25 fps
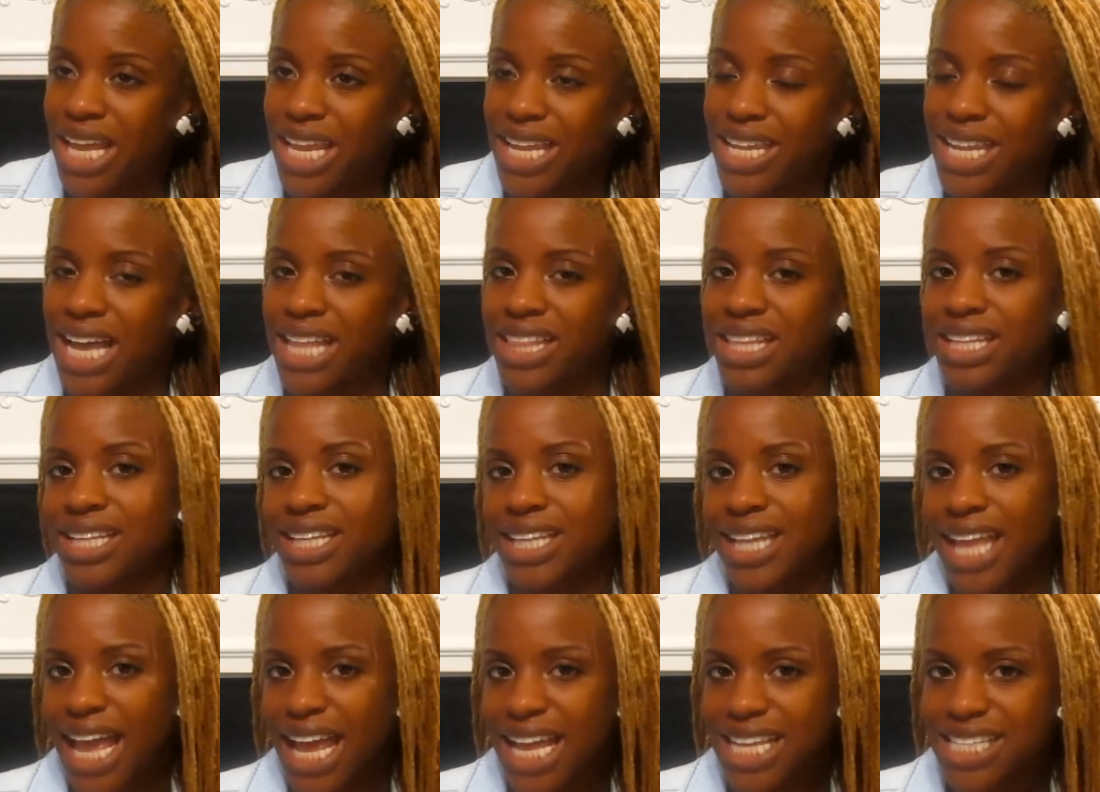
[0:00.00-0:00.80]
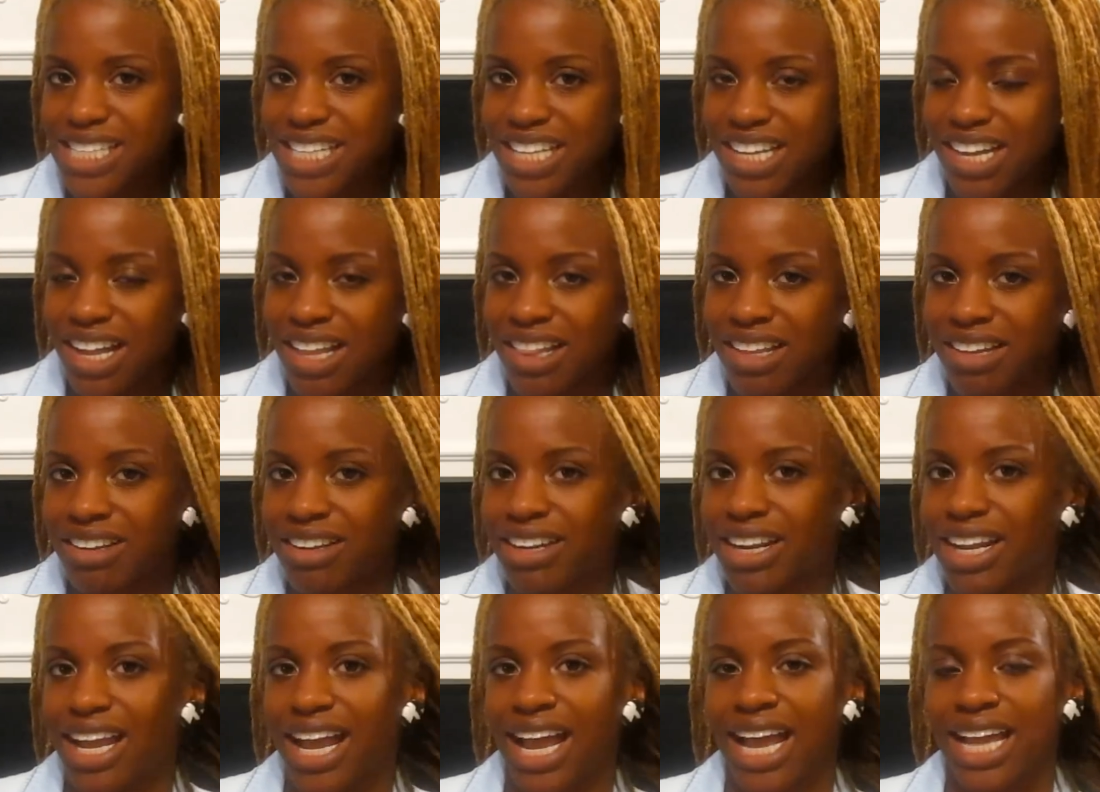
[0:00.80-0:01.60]
Now the last
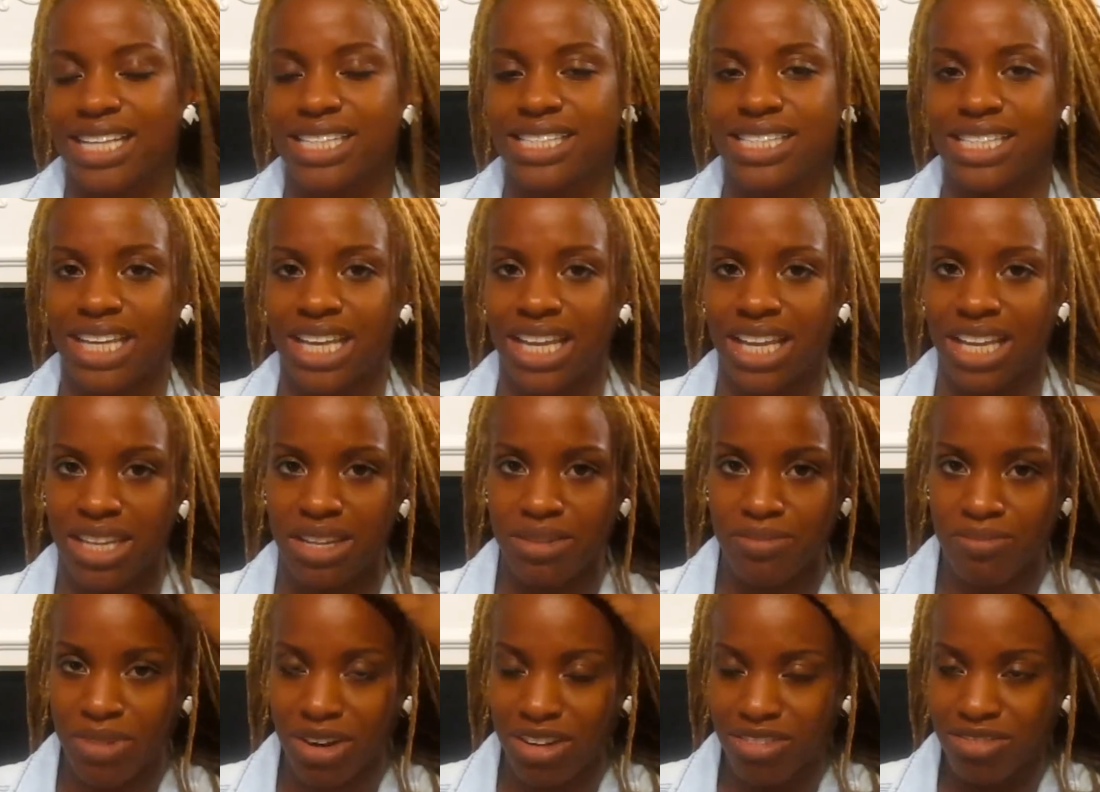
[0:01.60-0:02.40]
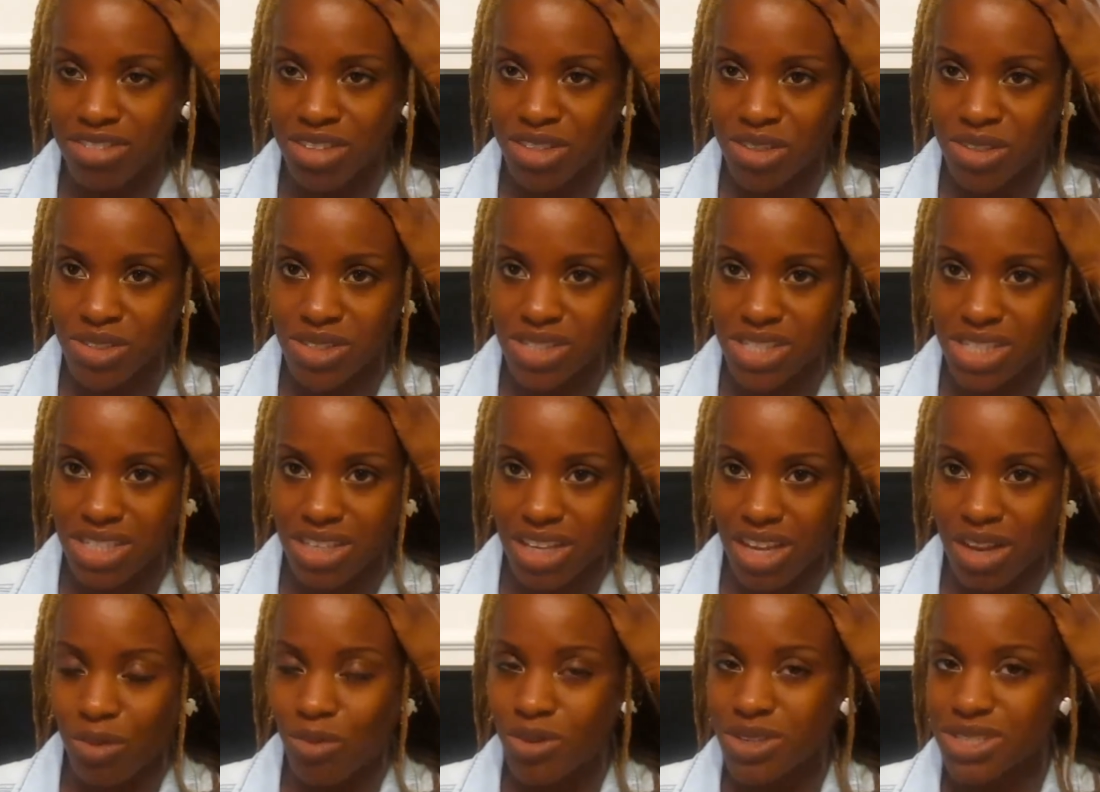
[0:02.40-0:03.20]
color I did my roots,
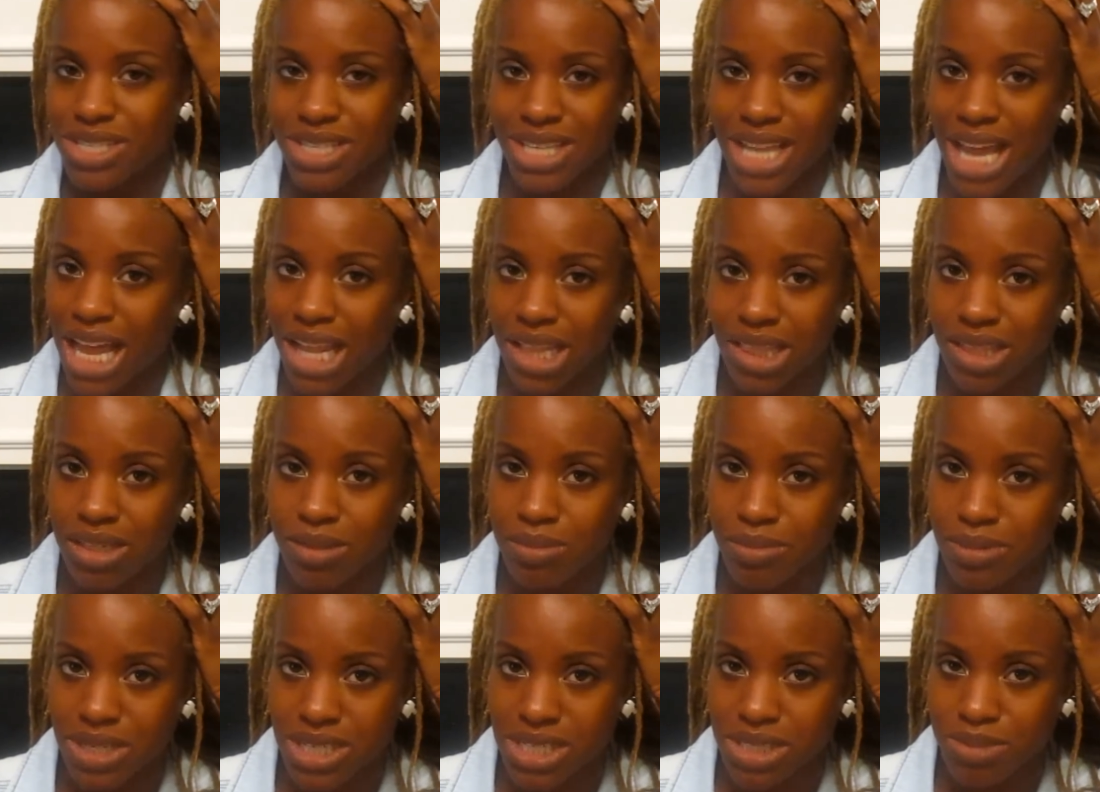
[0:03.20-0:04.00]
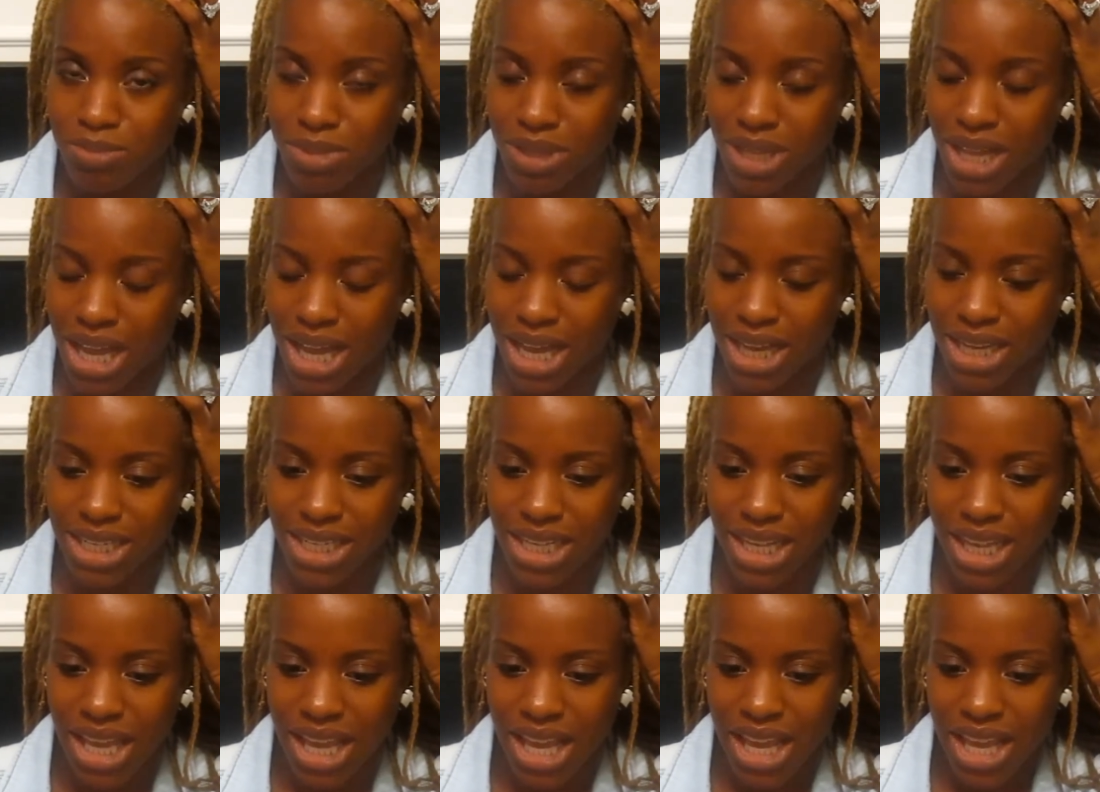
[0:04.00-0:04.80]
it was not Luminous Blonde.
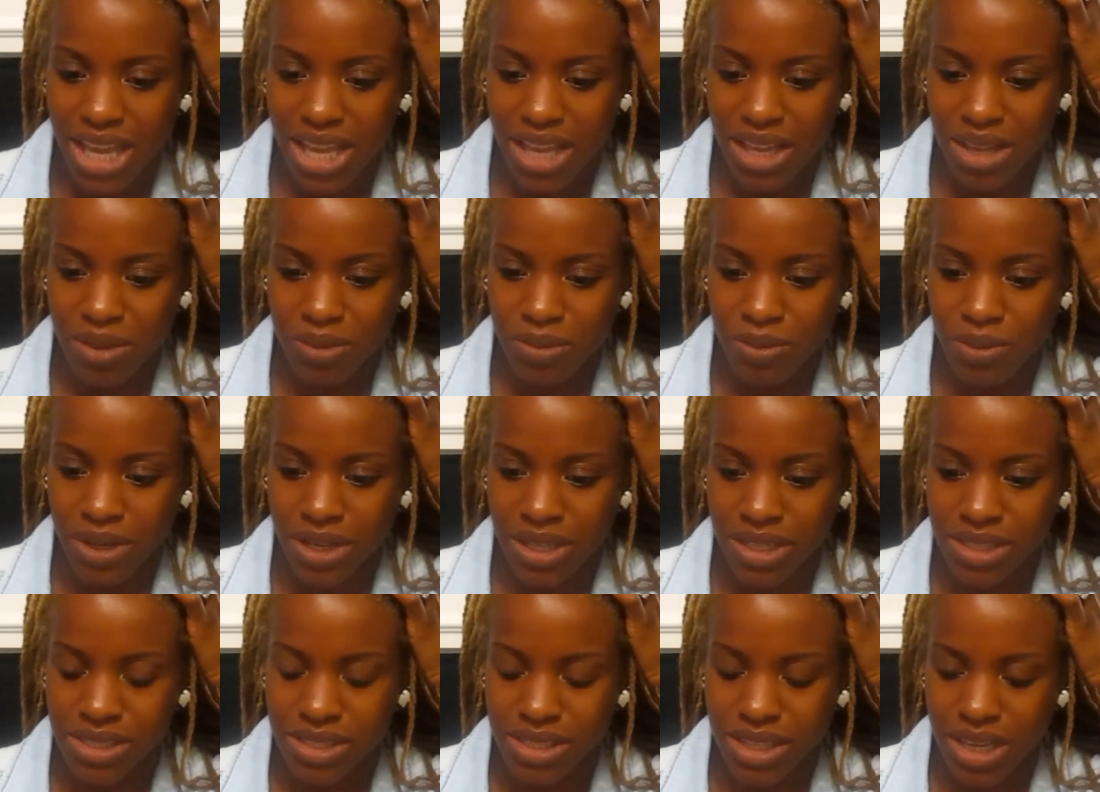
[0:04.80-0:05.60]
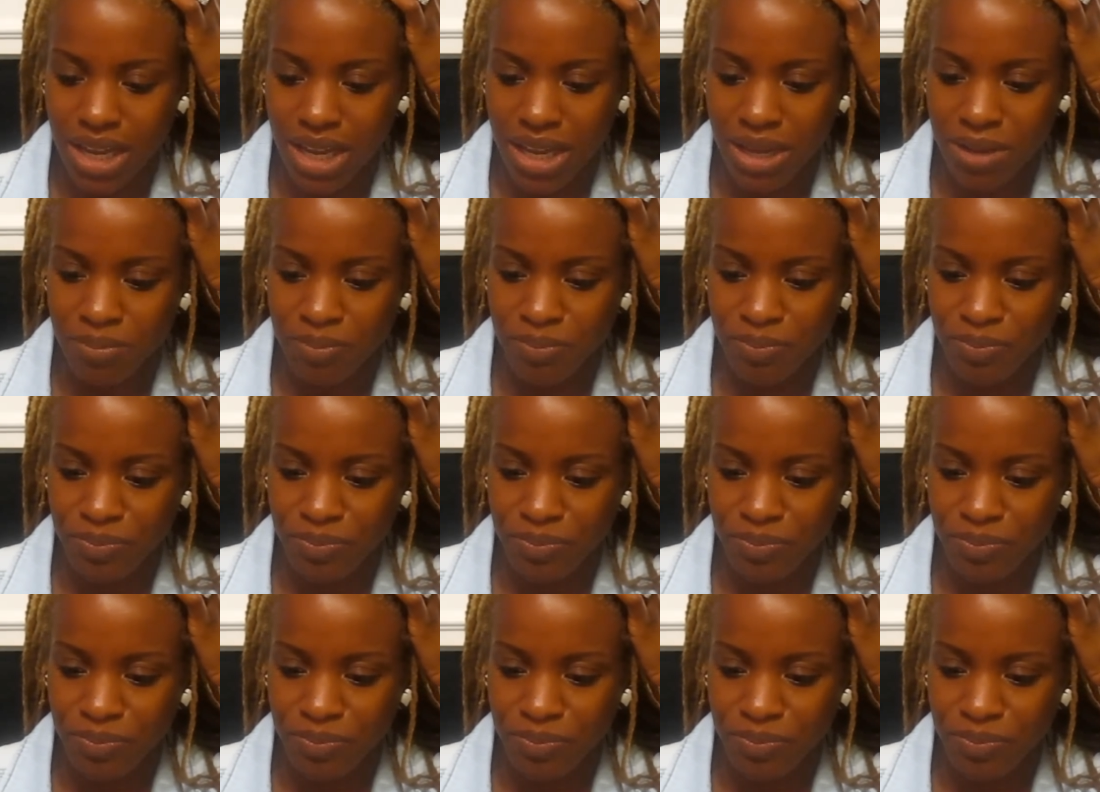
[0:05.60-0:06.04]
It was, I